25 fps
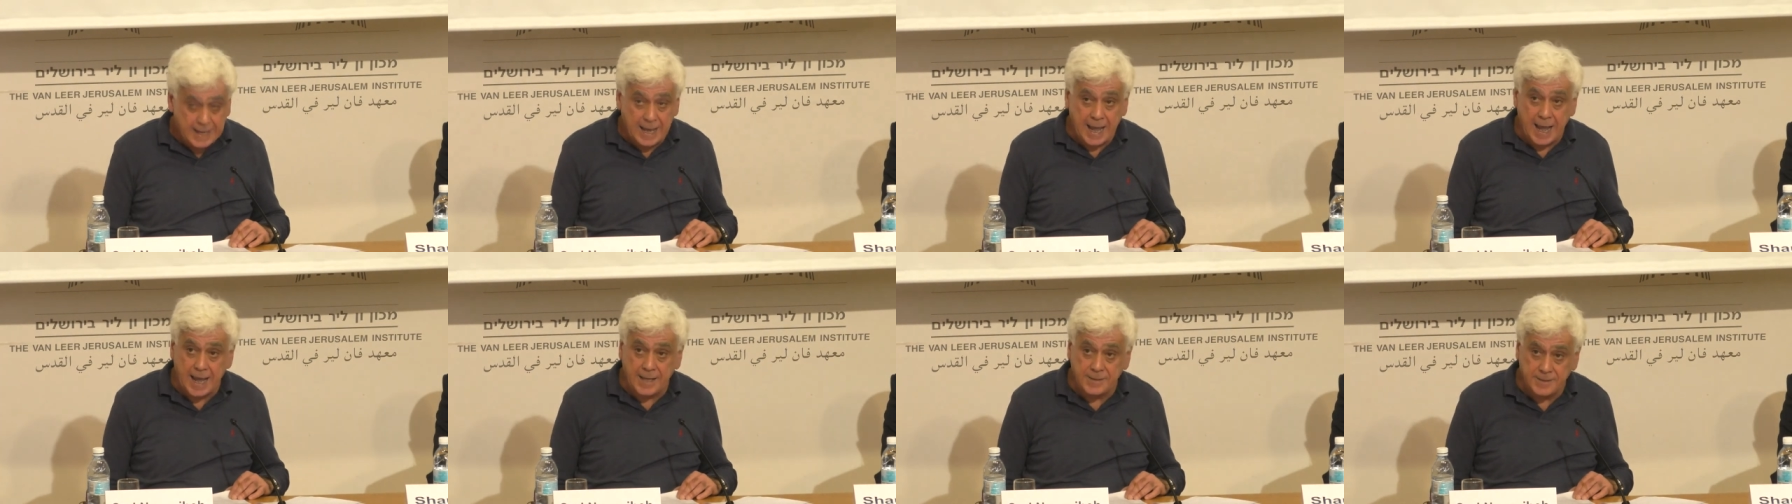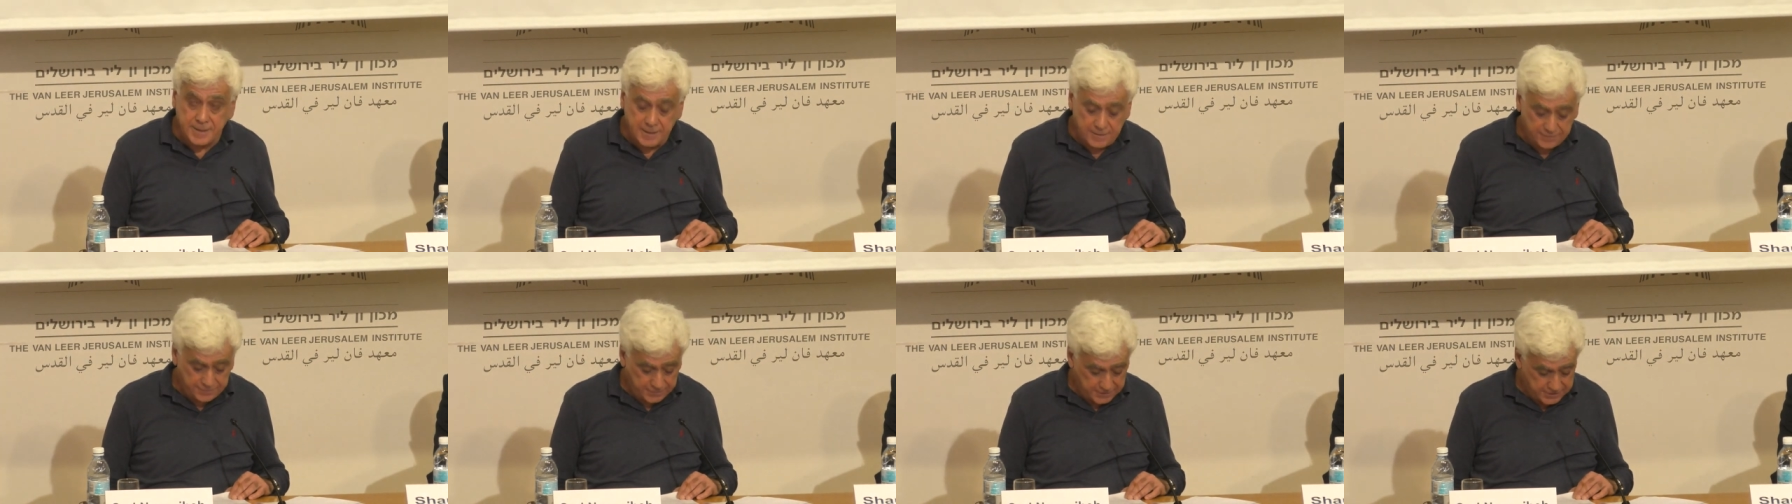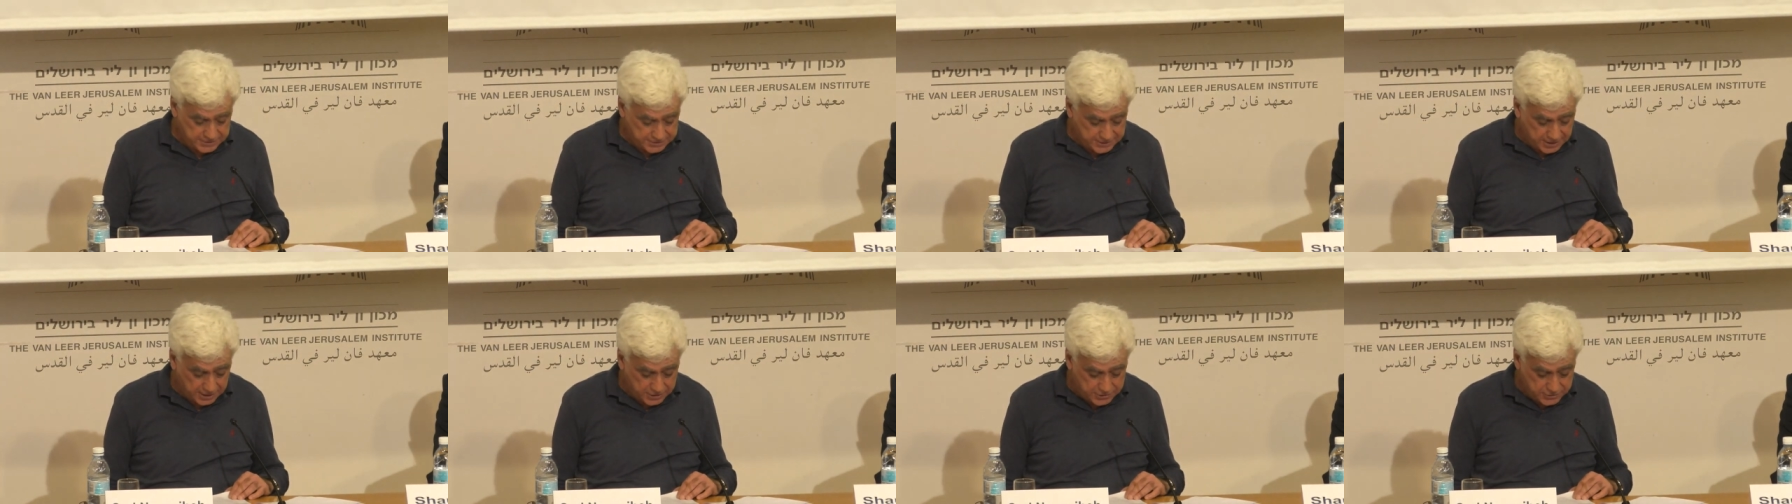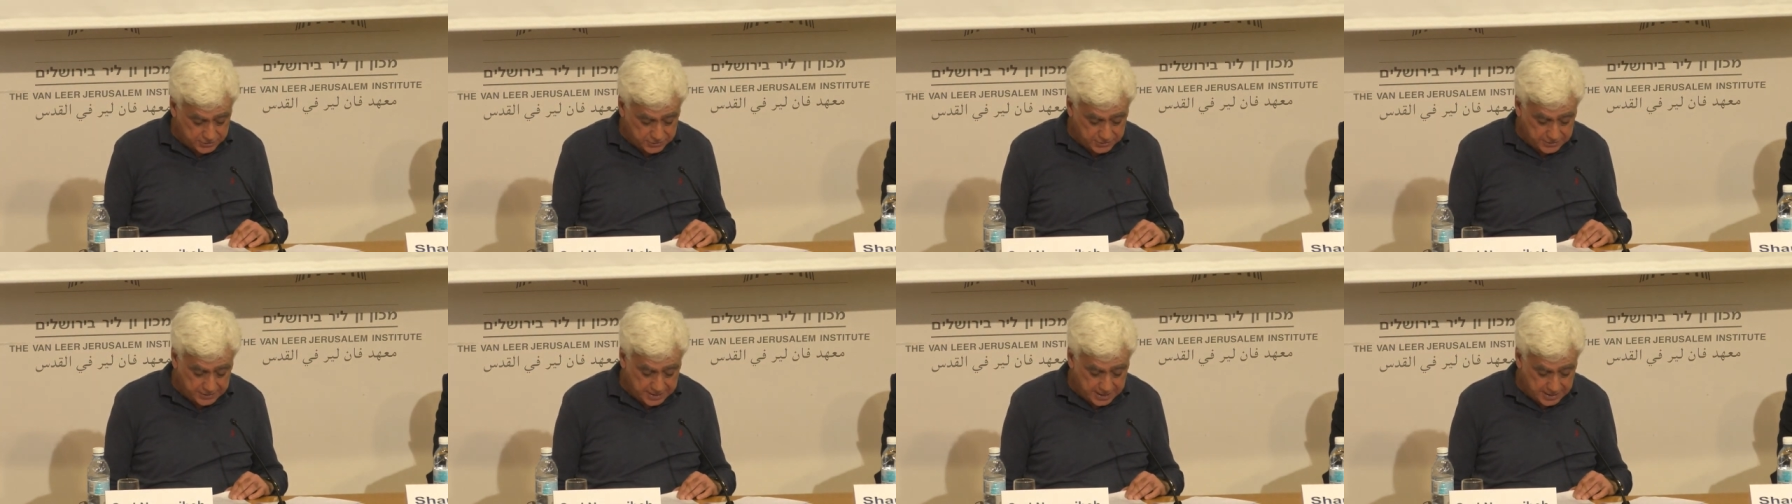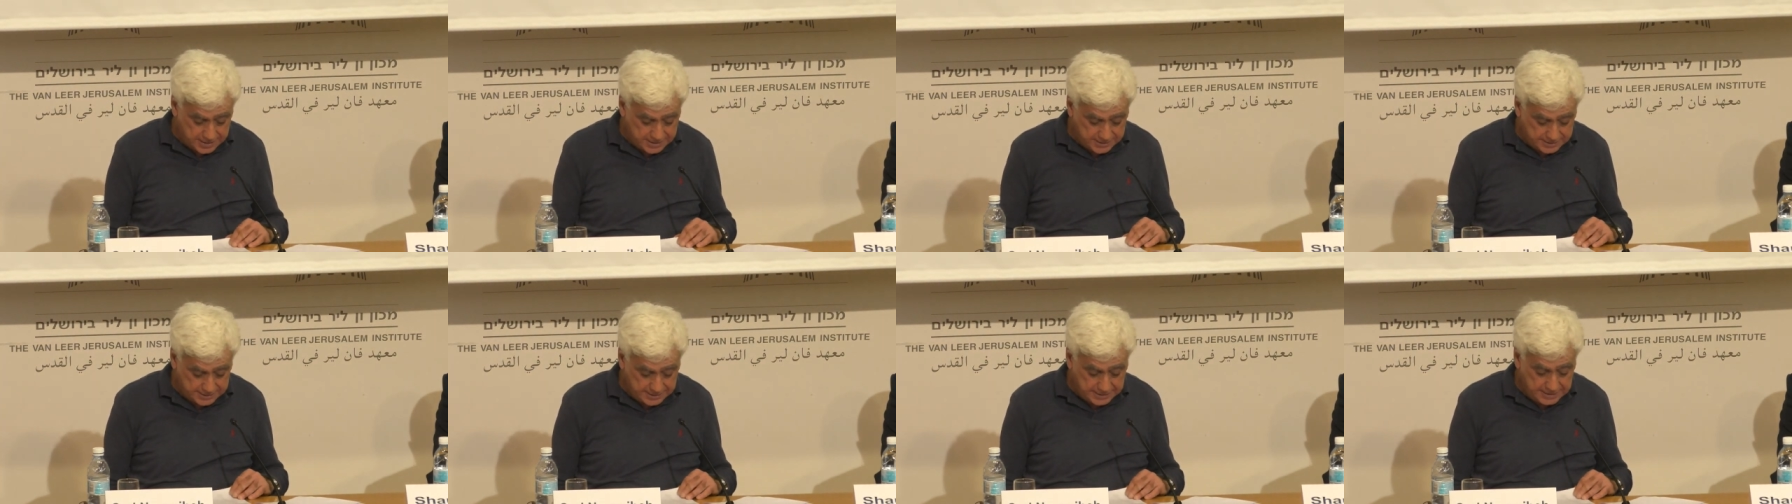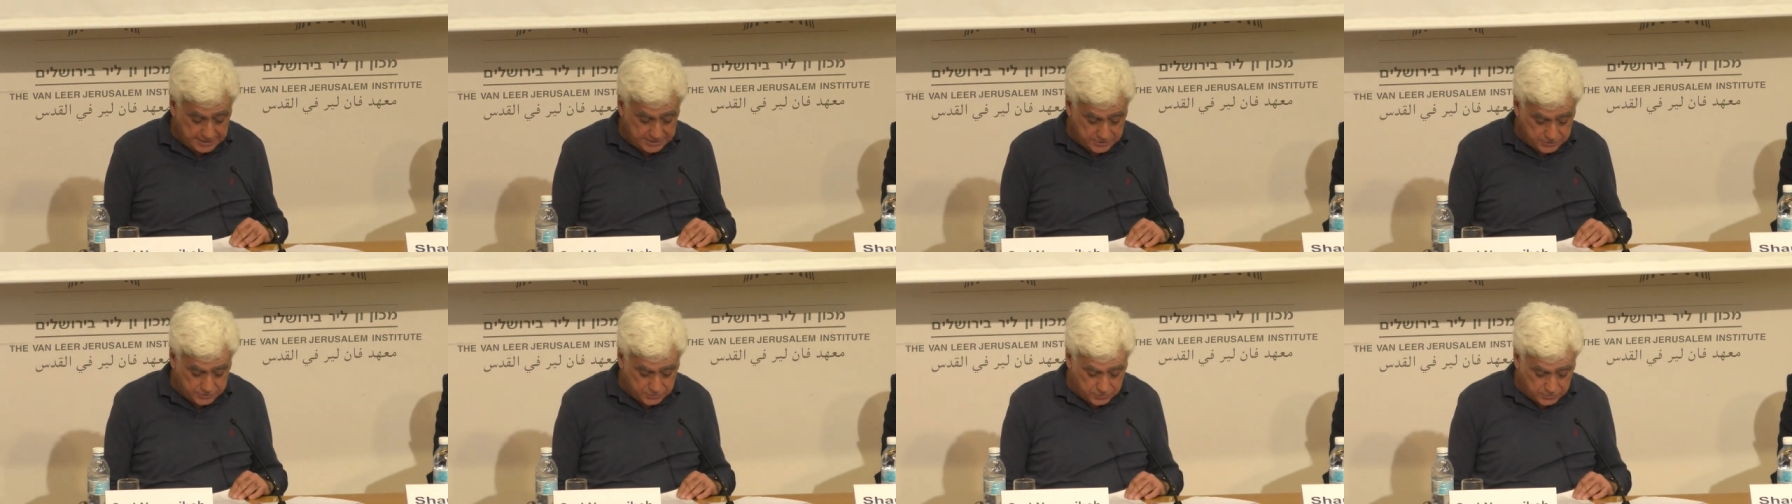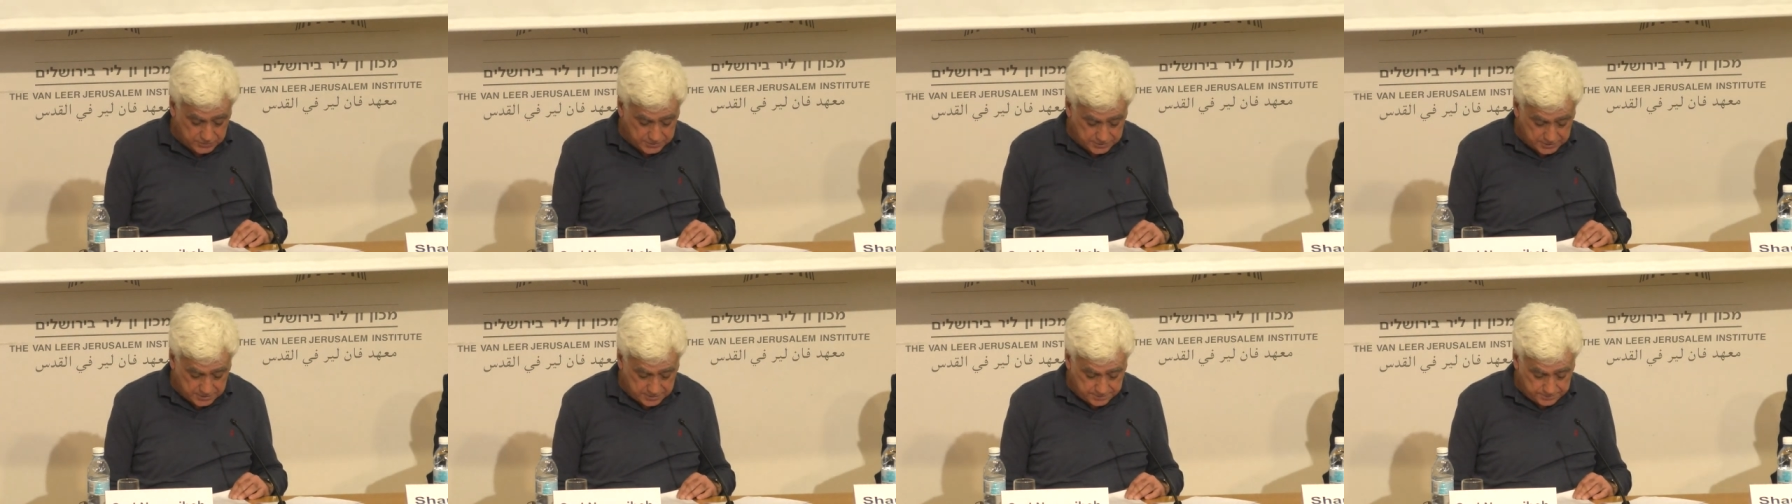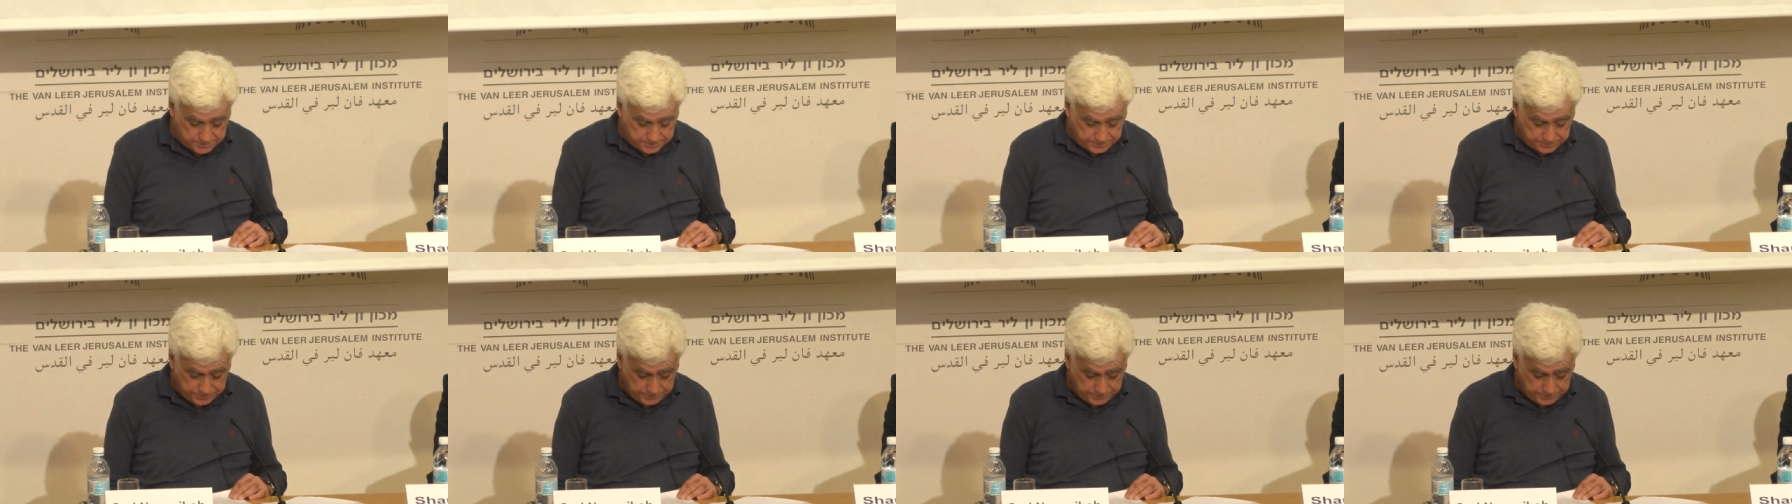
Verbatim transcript: and infrastructural reality, East Jerusalem.